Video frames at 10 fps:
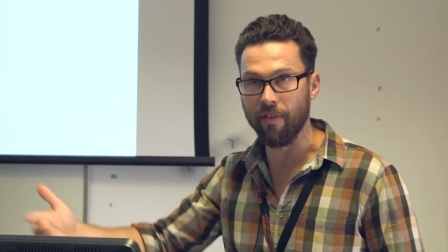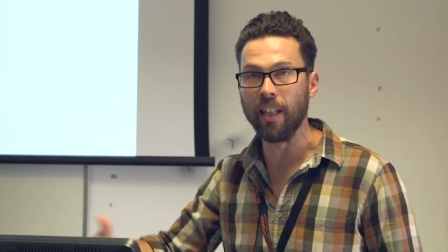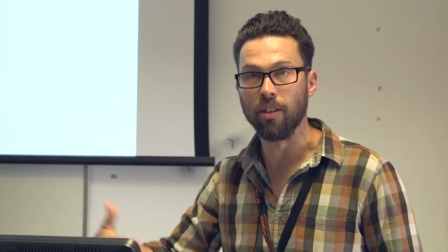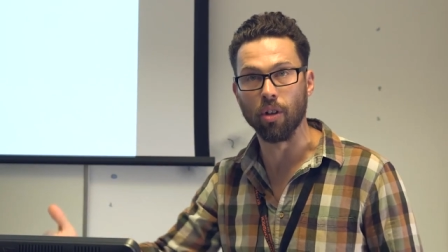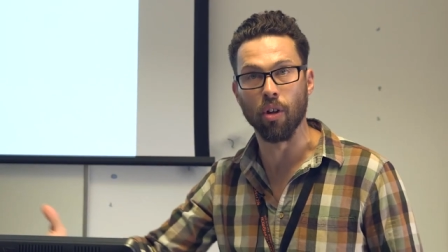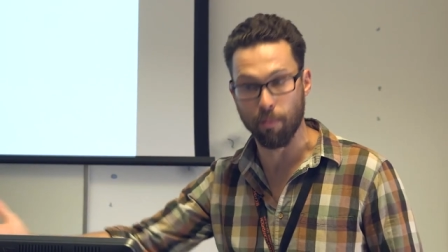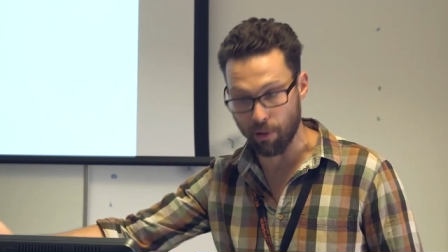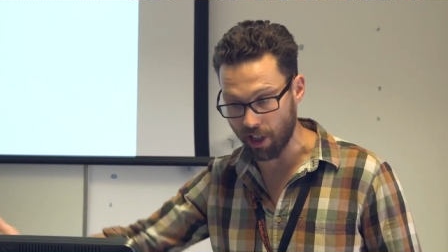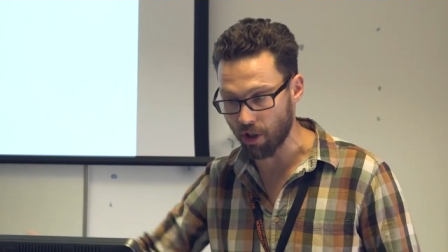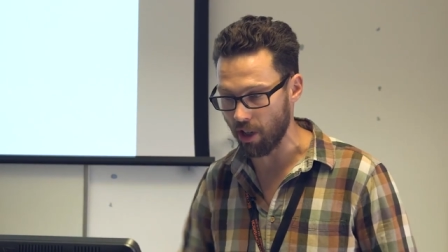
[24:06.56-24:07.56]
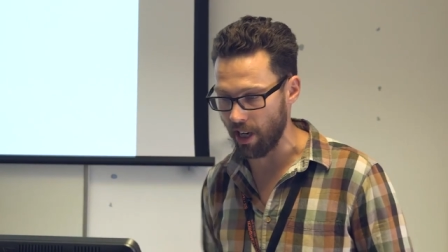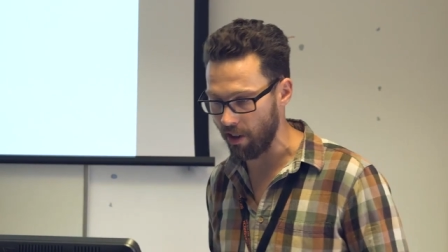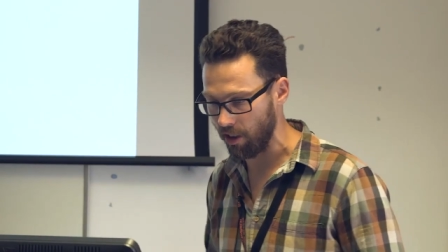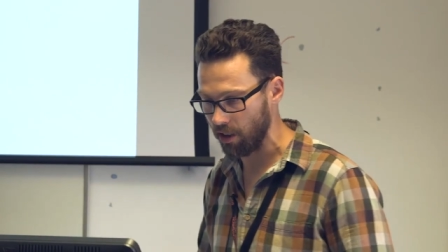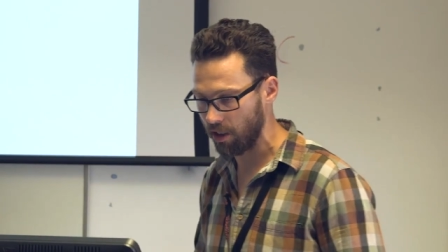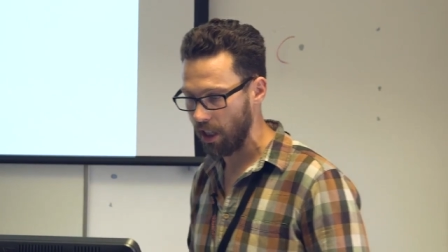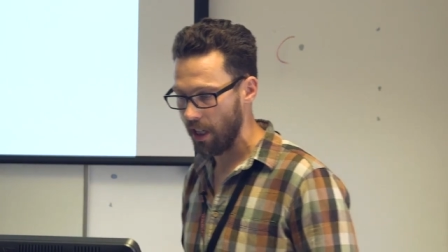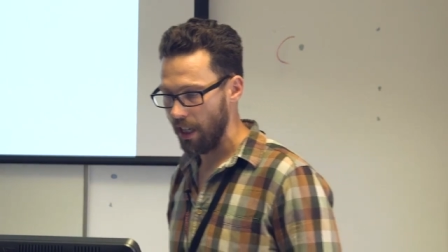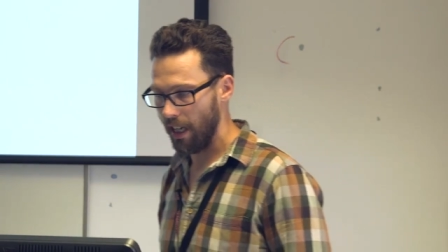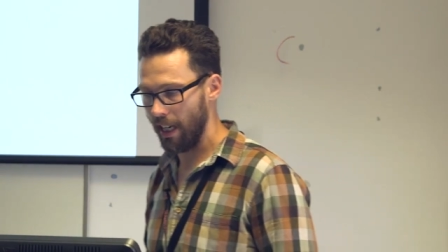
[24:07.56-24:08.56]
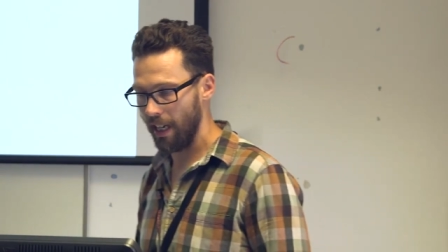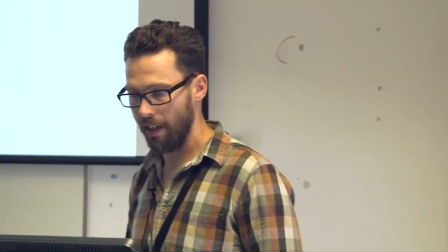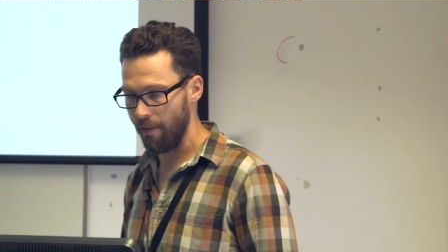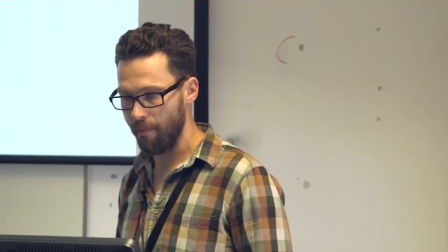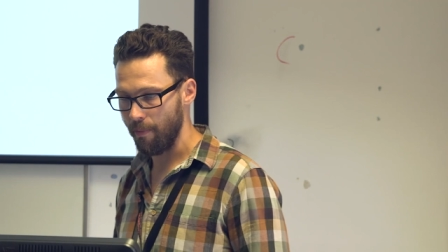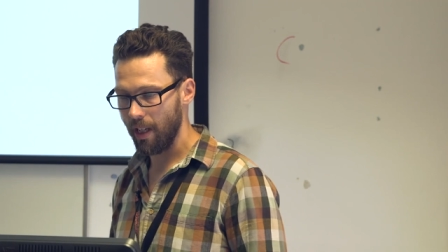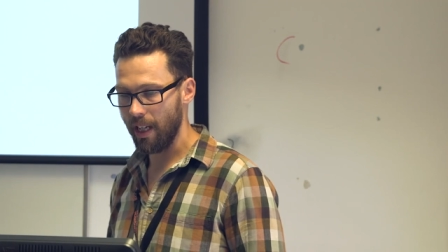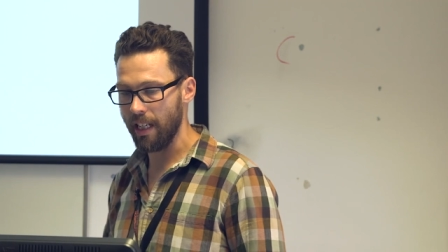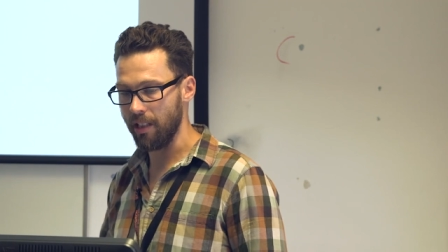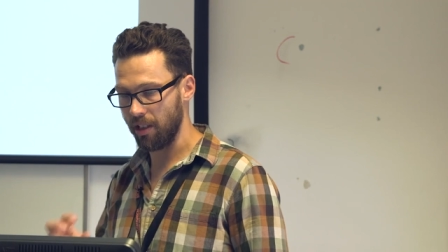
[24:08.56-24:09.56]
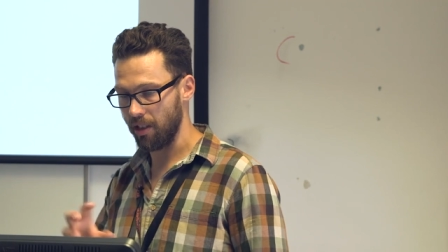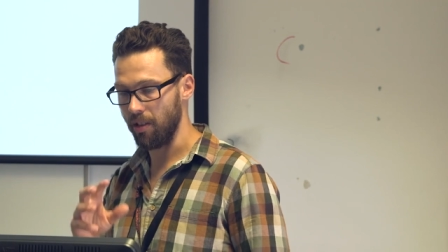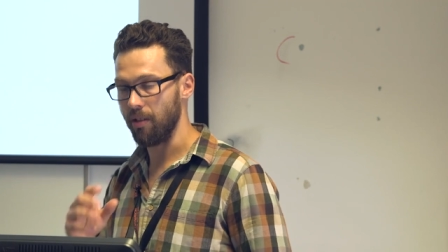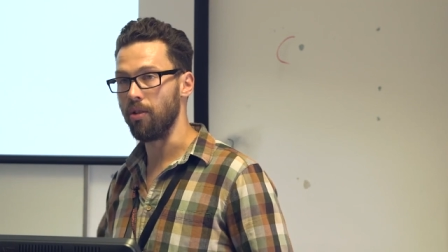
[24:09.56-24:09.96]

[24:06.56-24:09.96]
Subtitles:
events, or the prediction errors, is